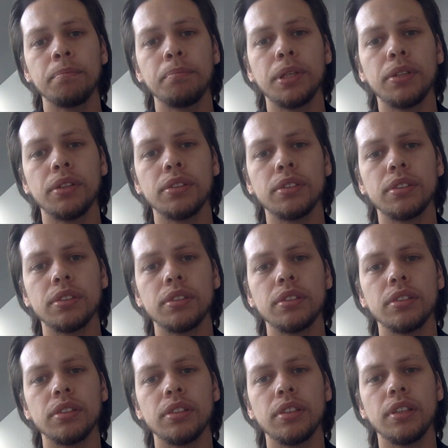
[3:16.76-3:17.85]
because
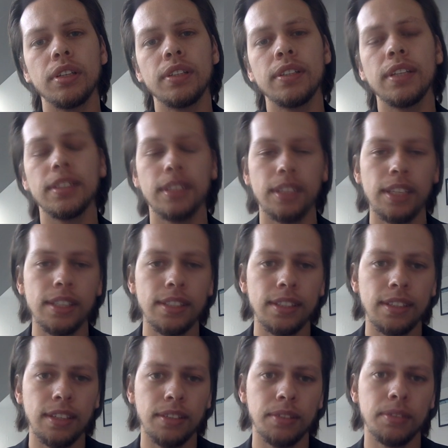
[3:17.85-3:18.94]
it's not an easy
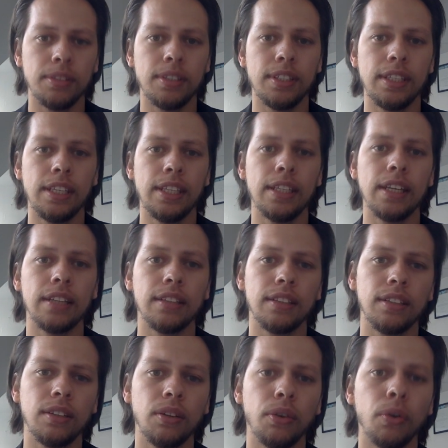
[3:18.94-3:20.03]
thing to see that
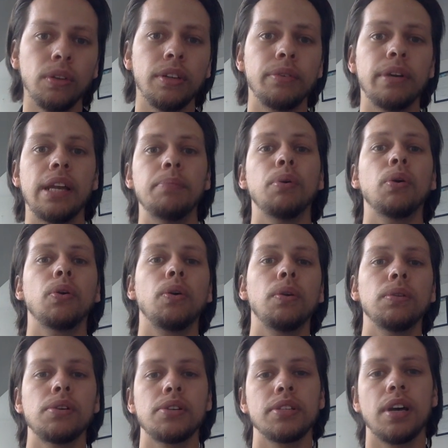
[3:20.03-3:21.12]
all the rainbow
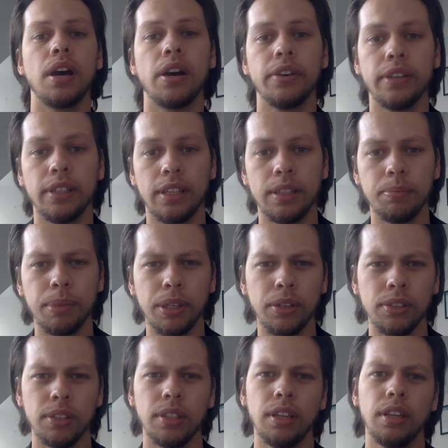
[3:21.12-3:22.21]
colors are in it,
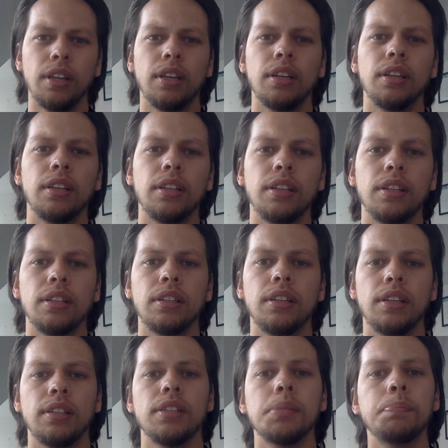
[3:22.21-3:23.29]
because
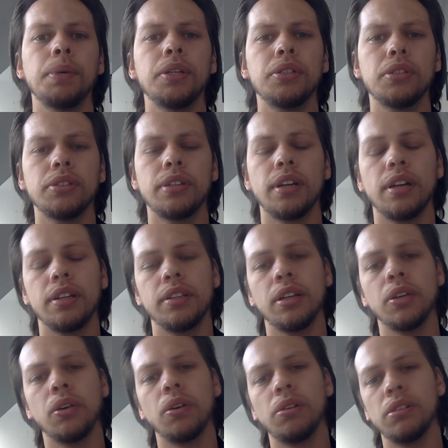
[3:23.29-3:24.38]
in this picture the
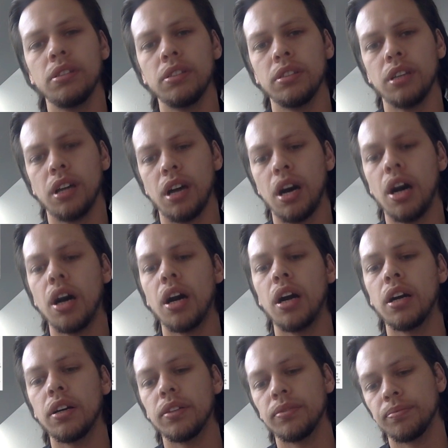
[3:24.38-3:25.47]
colors
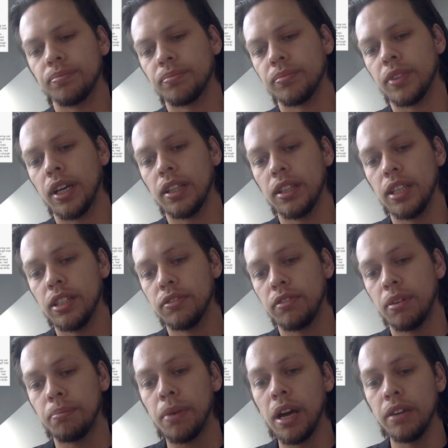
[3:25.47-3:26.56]
are, at least
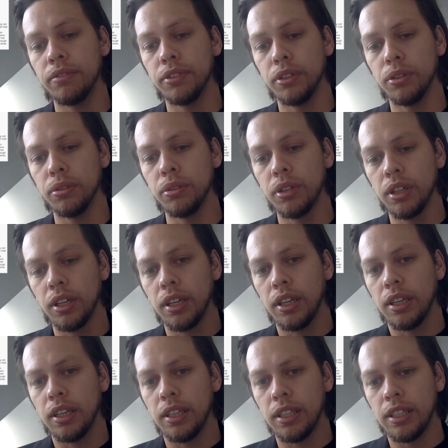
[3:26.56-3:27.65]
from my view,
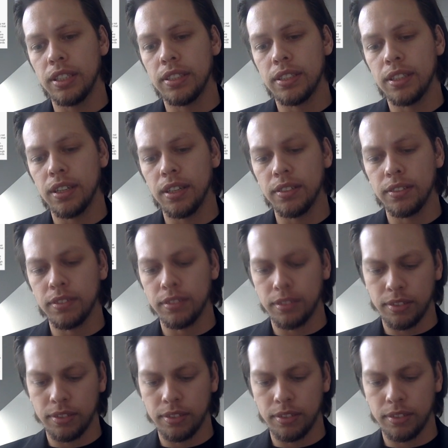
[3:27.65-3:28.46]
is not